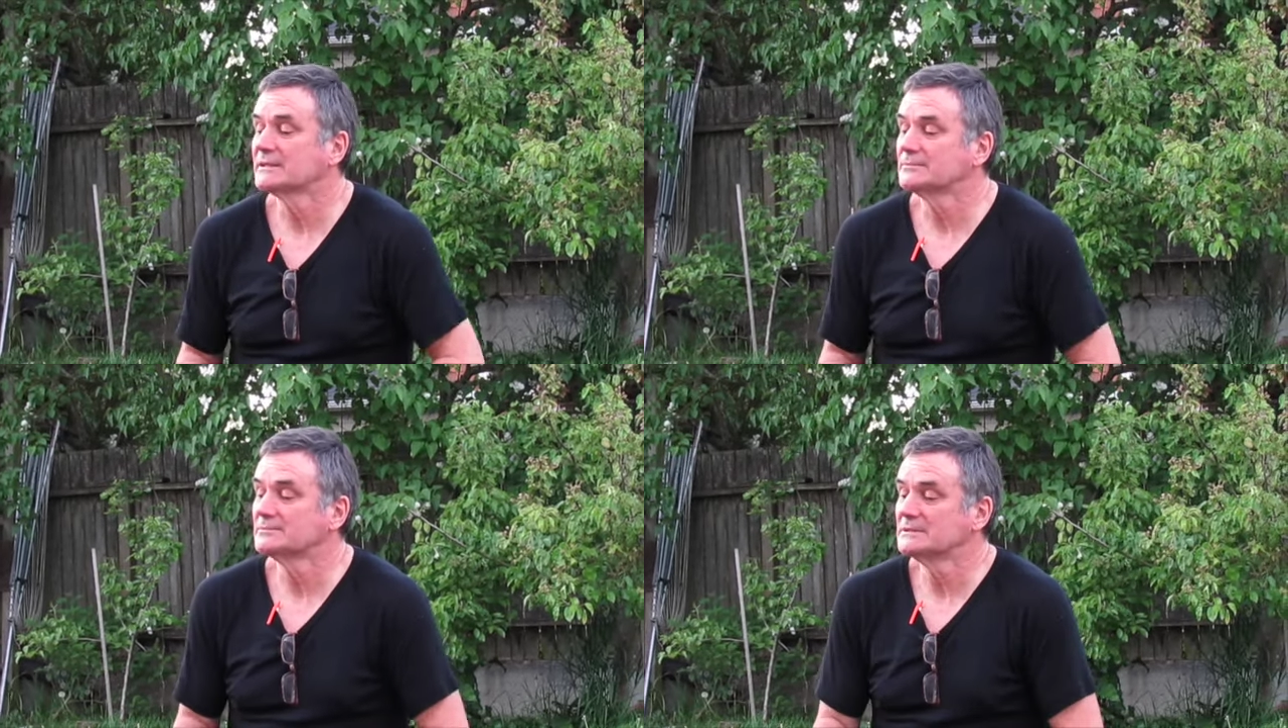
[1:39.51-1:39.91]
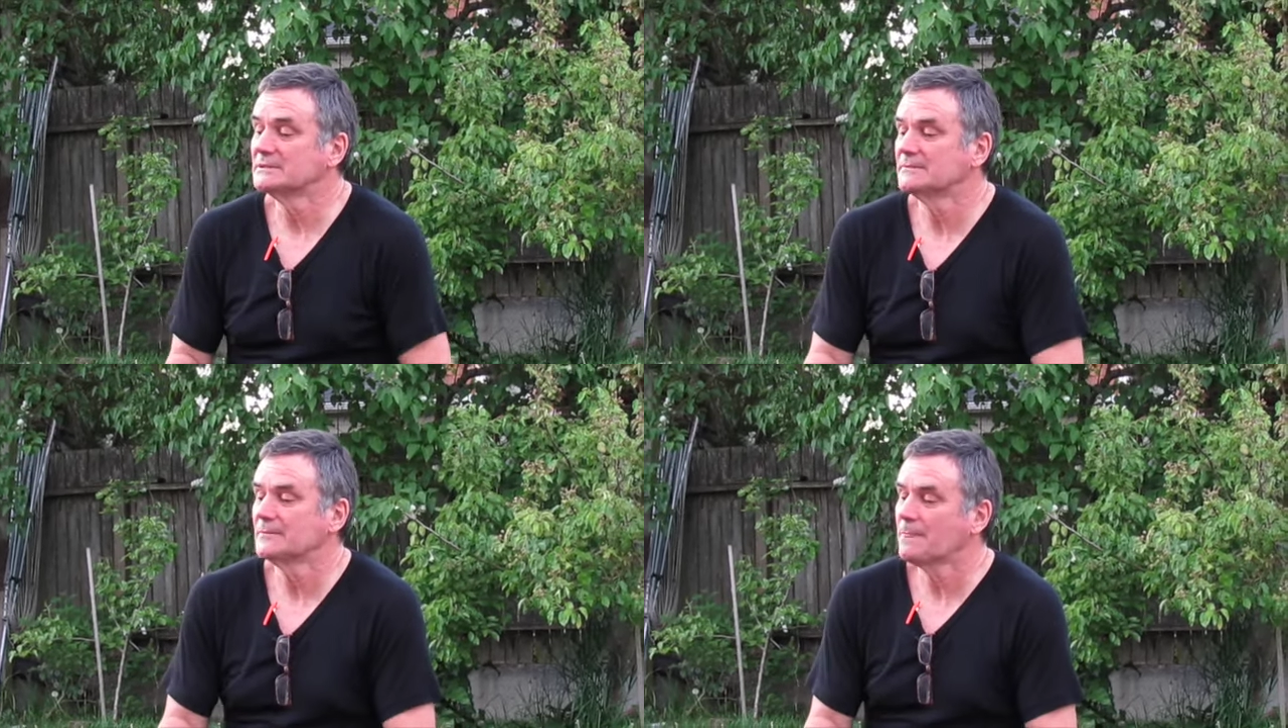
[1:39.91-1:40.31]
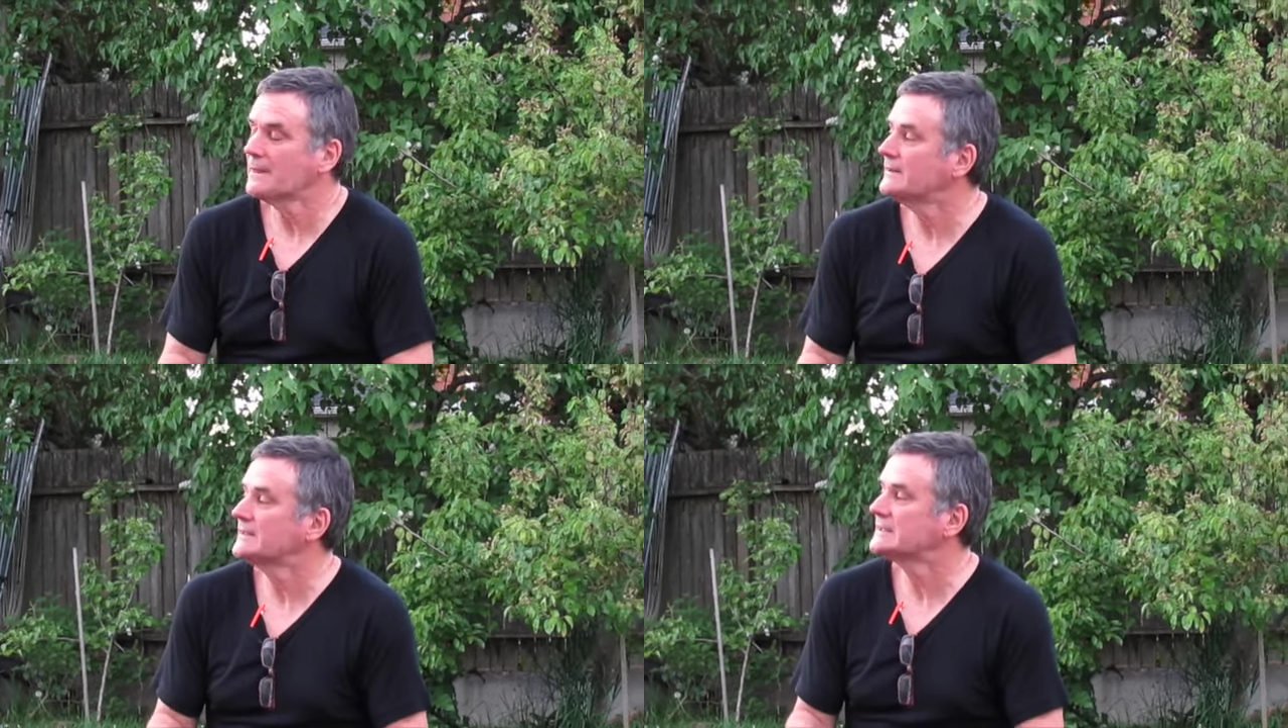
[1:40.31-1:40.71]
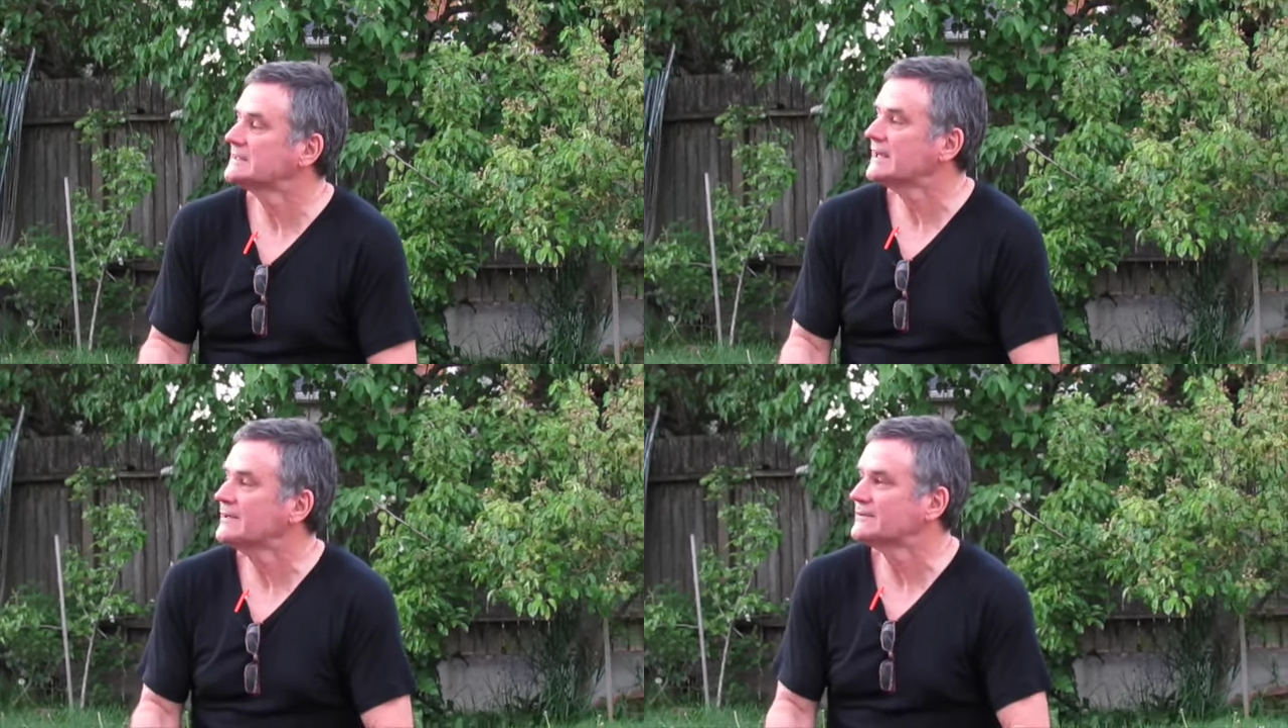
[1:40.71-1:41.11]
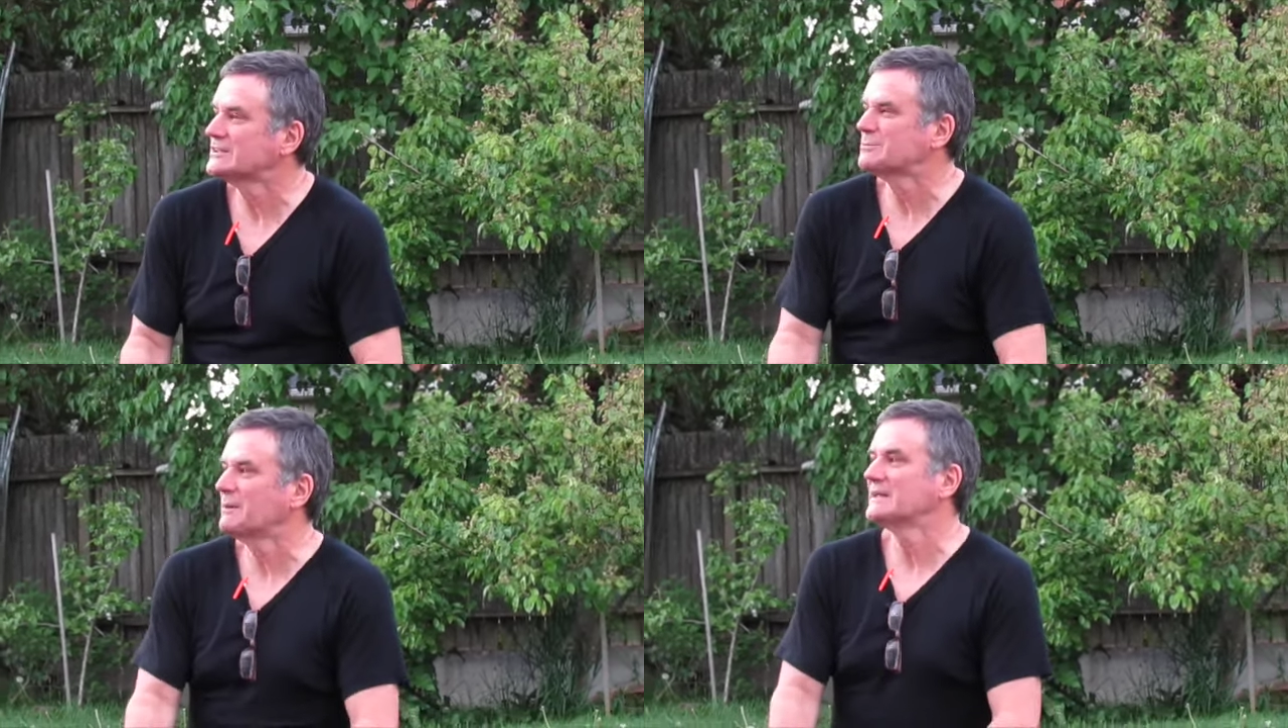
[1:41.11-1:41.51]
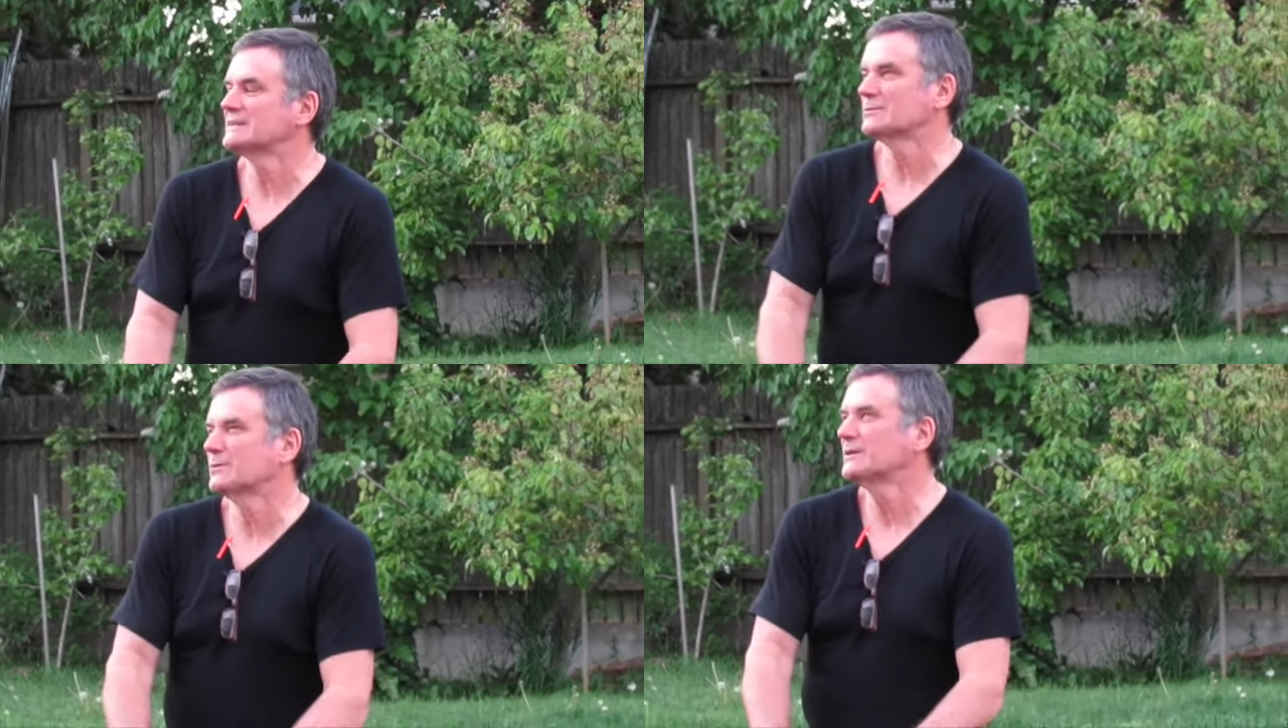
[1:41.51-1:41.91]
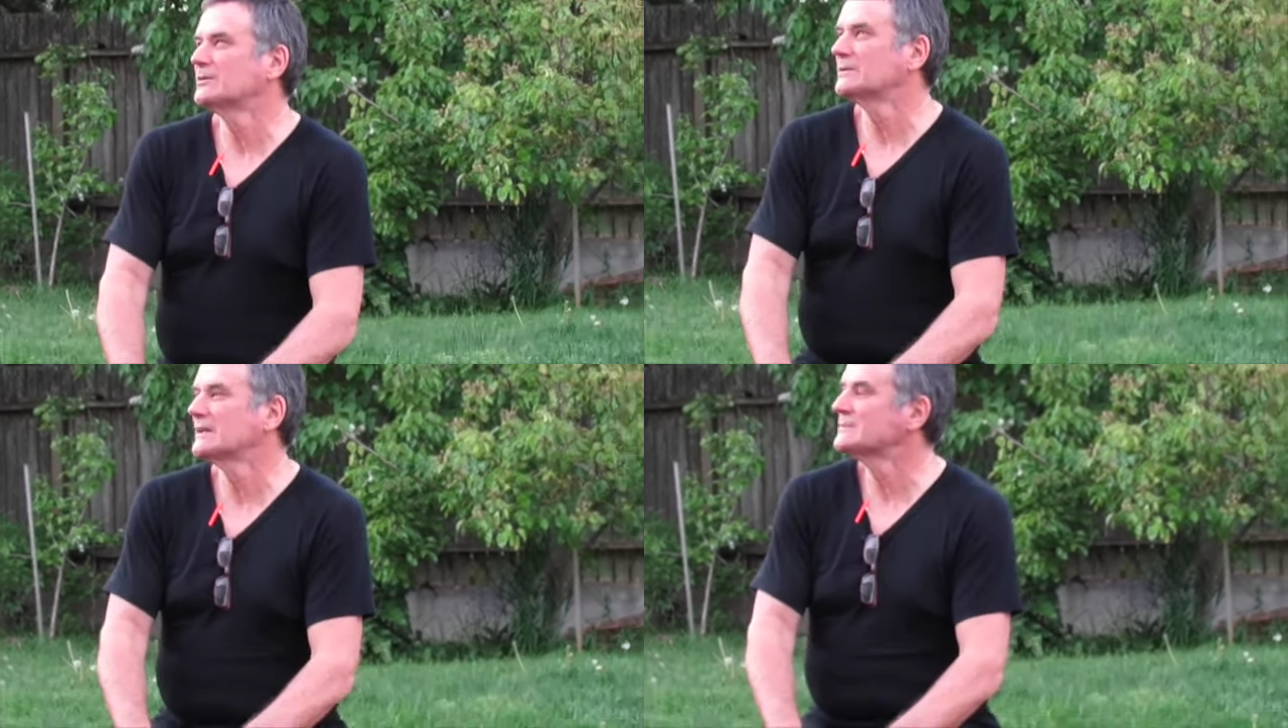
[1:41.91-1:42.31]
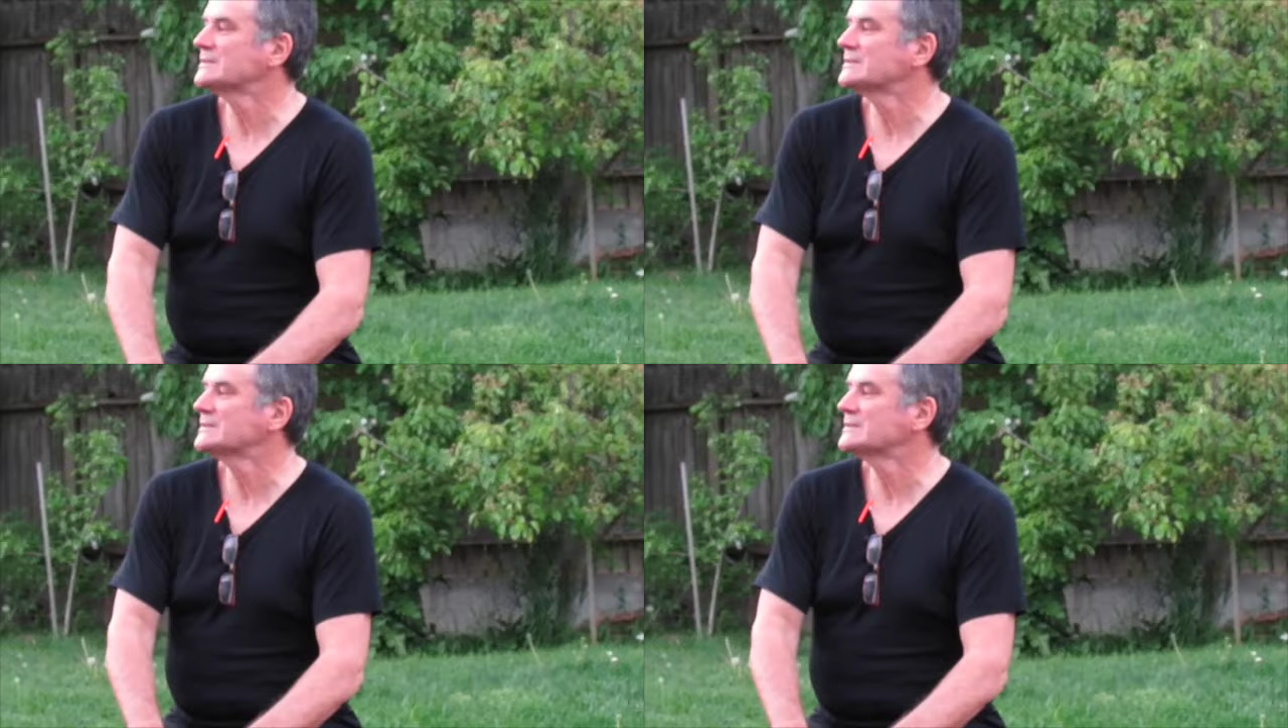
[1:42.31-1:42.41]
a sacred space. What comes